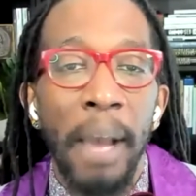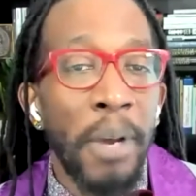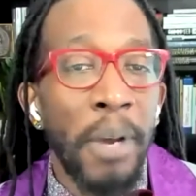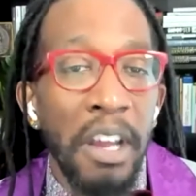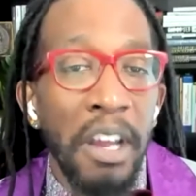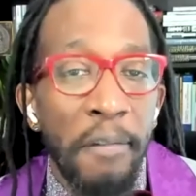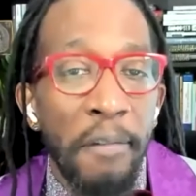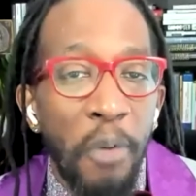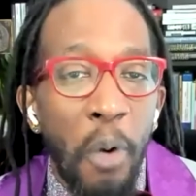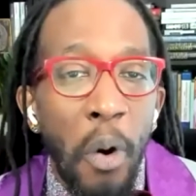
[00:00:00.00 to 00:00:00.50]
I'm
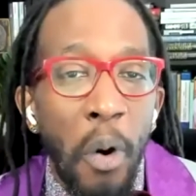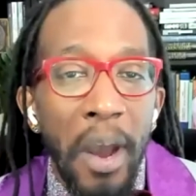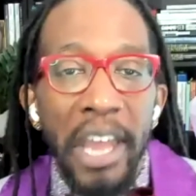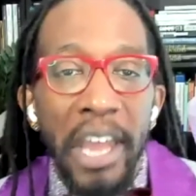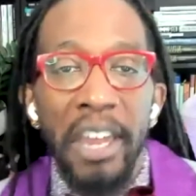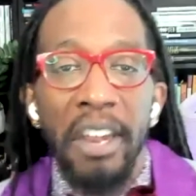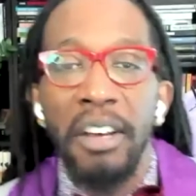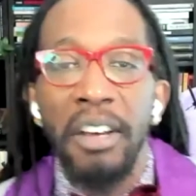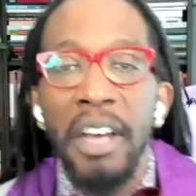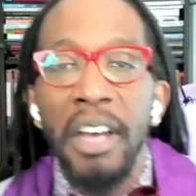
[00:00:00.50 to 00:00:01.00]
going to
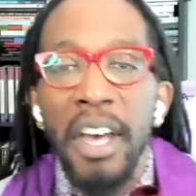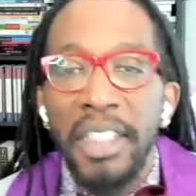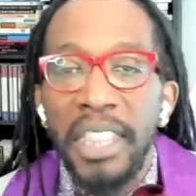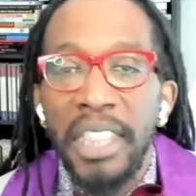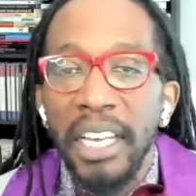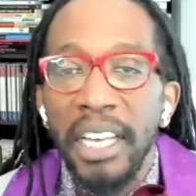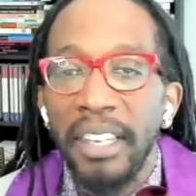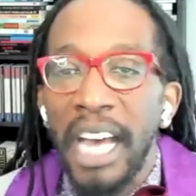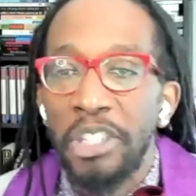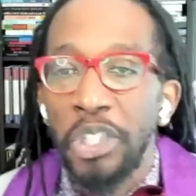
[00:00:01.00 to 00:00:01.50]
avoid
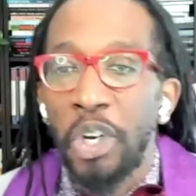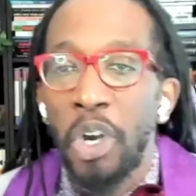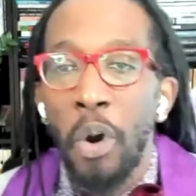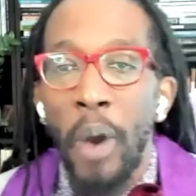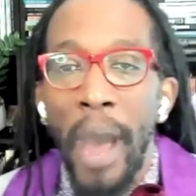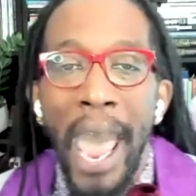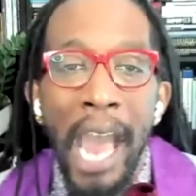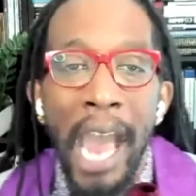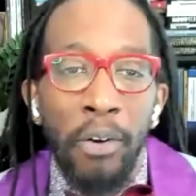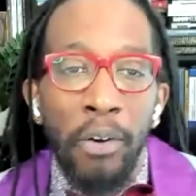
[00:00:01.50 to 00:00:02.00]

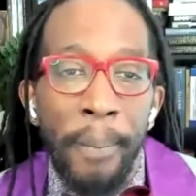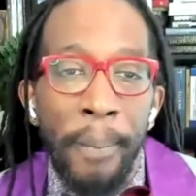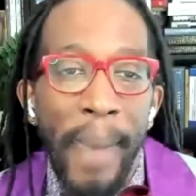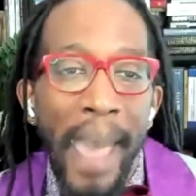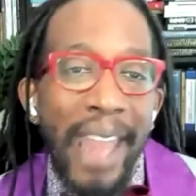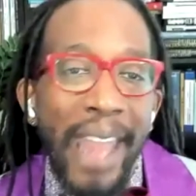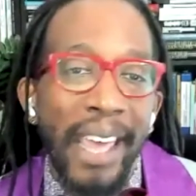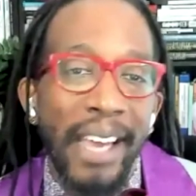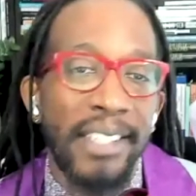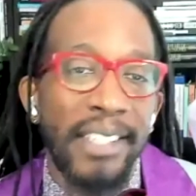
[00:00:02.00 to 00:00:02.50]
theological
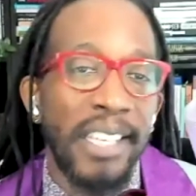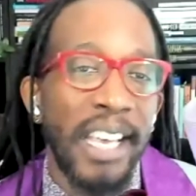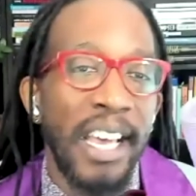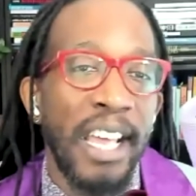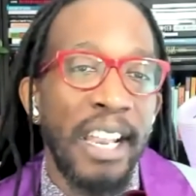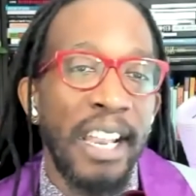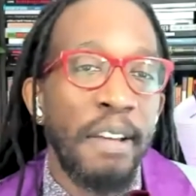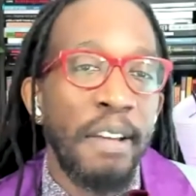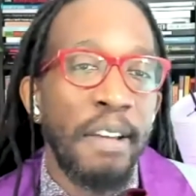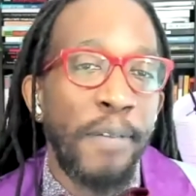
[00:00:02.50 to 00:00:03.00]
acrobatics
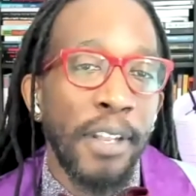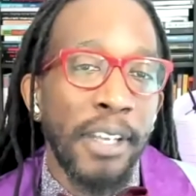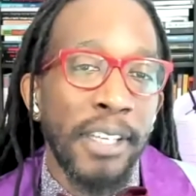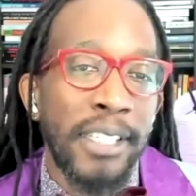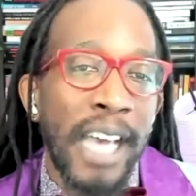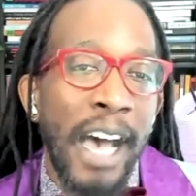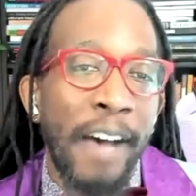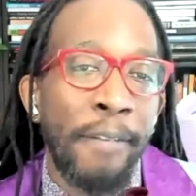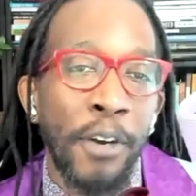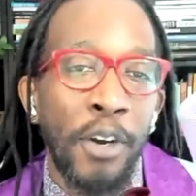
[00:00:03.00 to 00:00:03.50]
and
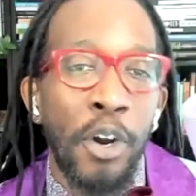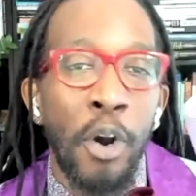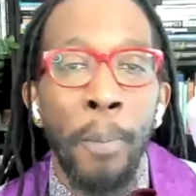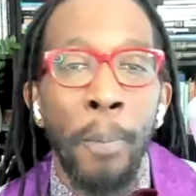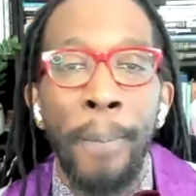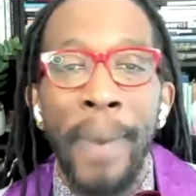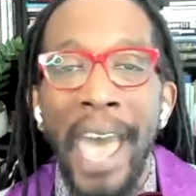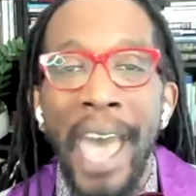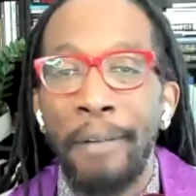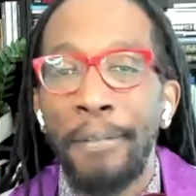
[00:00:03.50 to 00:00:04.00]

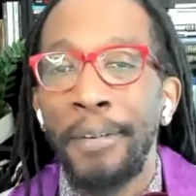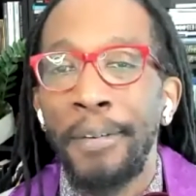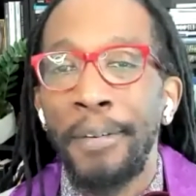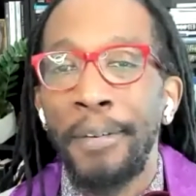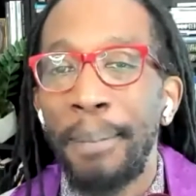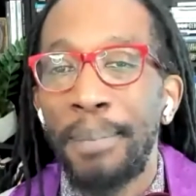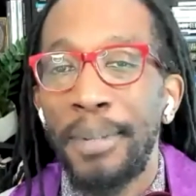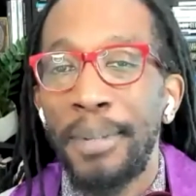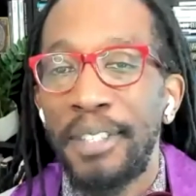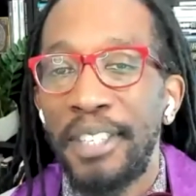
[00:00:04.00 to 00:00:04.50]
philosophical
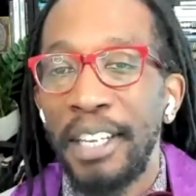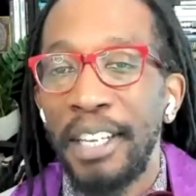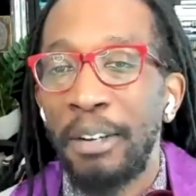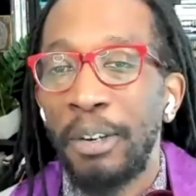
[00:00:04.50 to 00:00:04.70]
backflips.